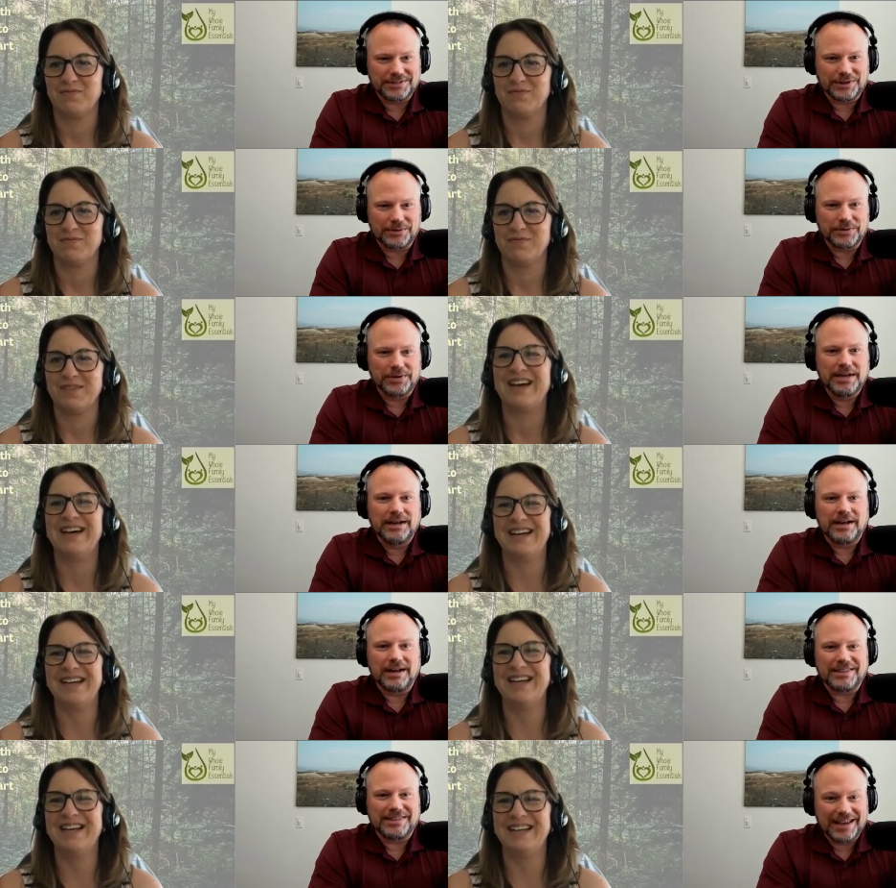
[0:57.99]
Speaker 1: So
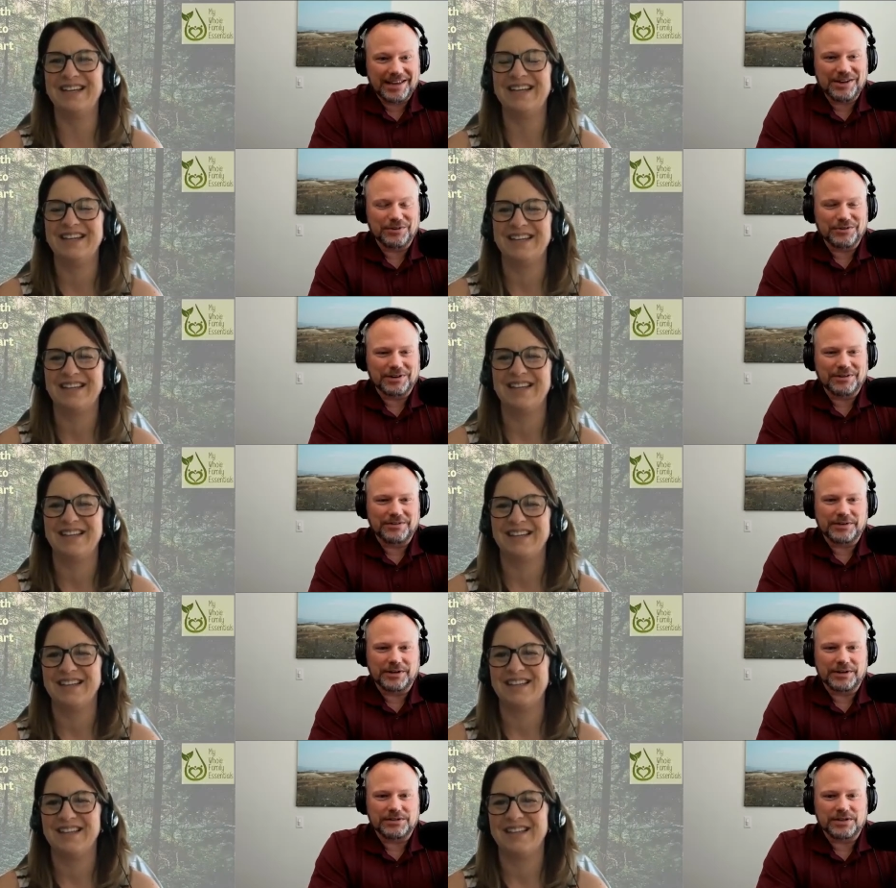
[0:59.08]
uh, thank you for
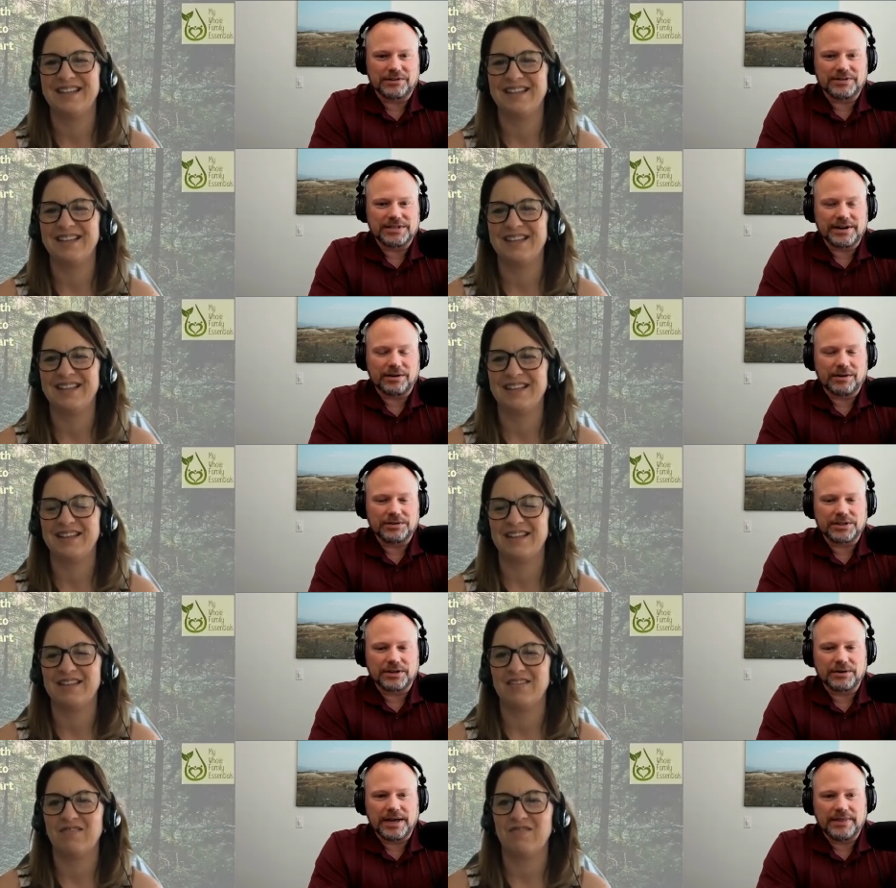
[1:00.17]
for your service there
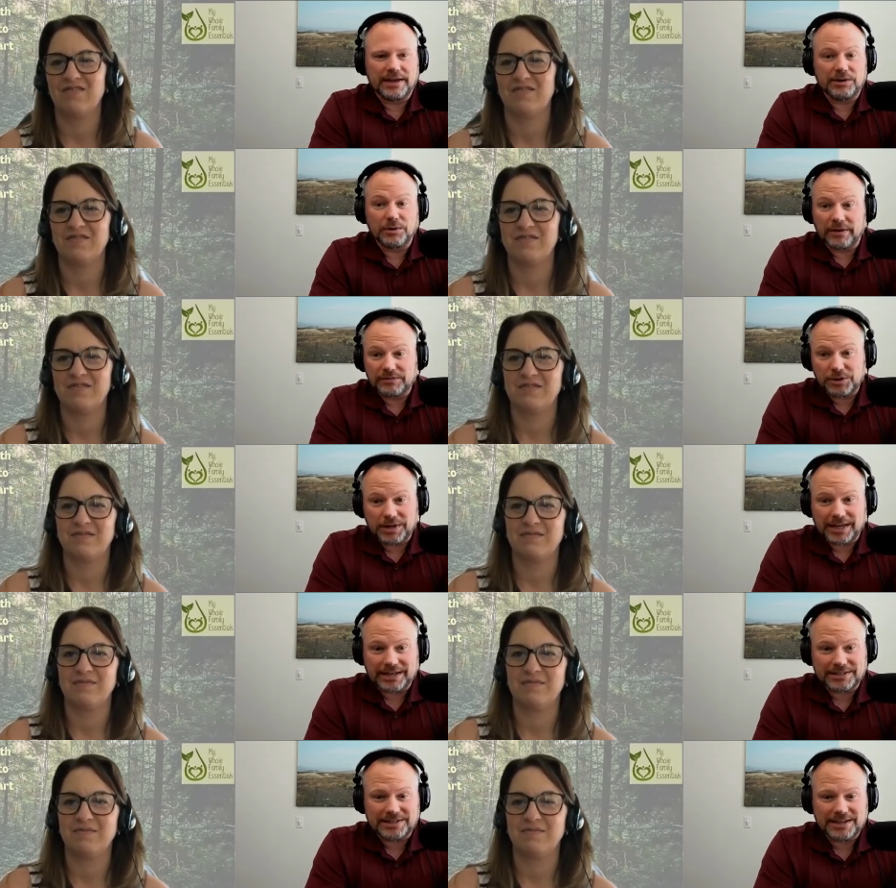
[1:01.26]
also. And then you have two
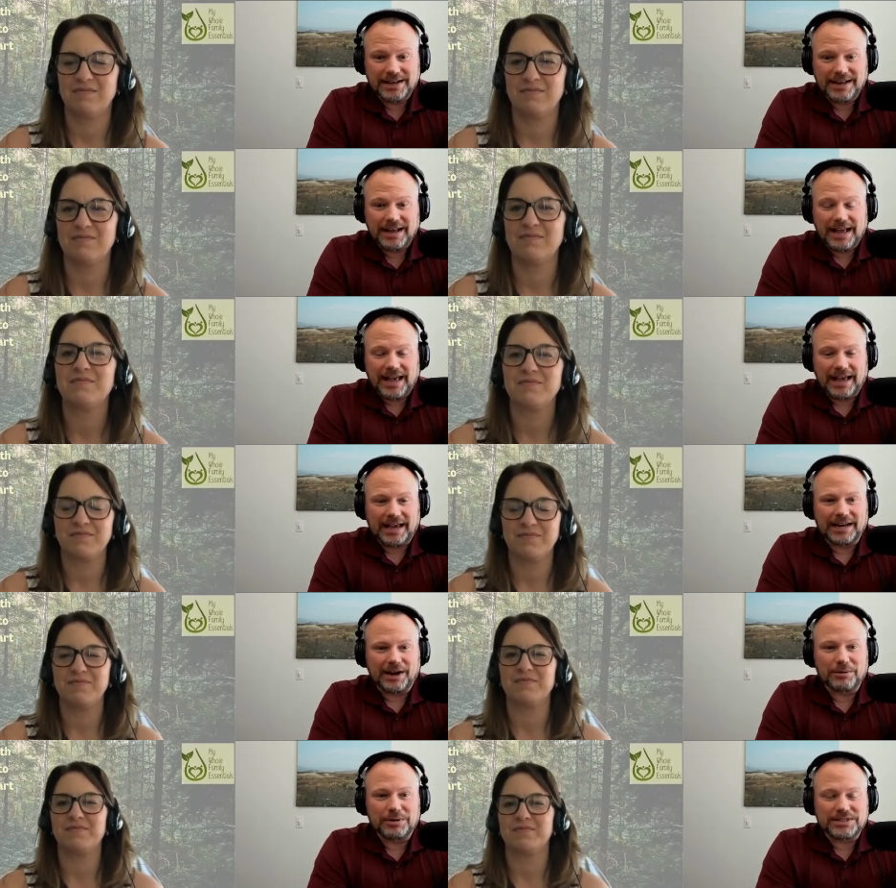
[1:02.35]
kids,
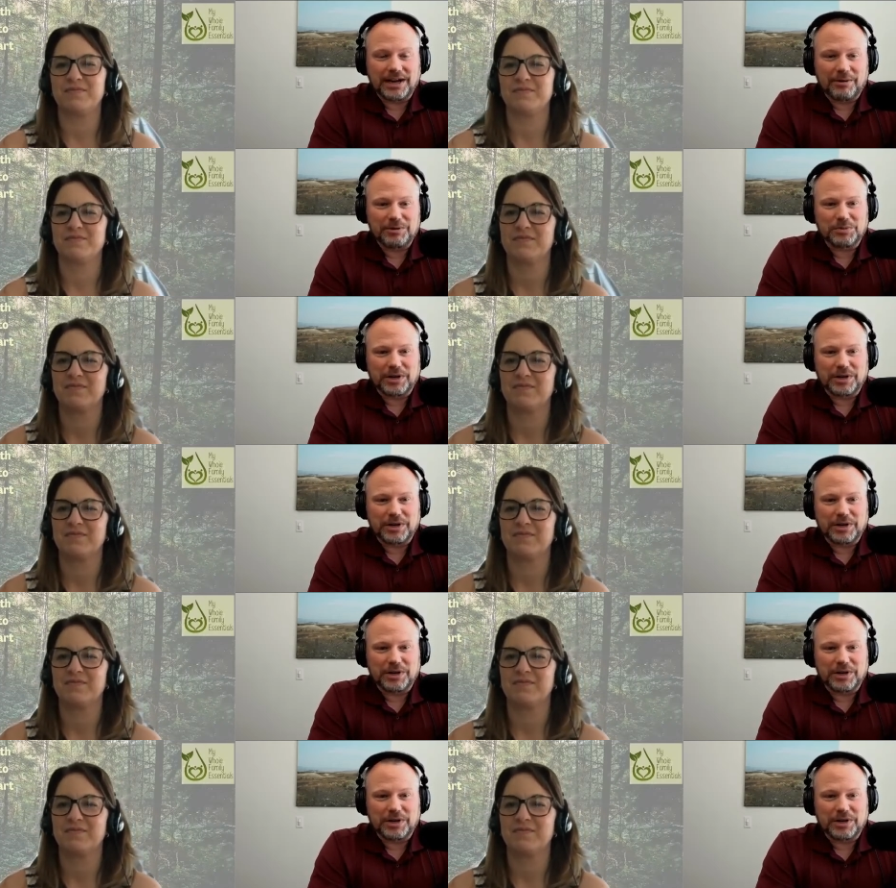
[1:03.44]
and I always I always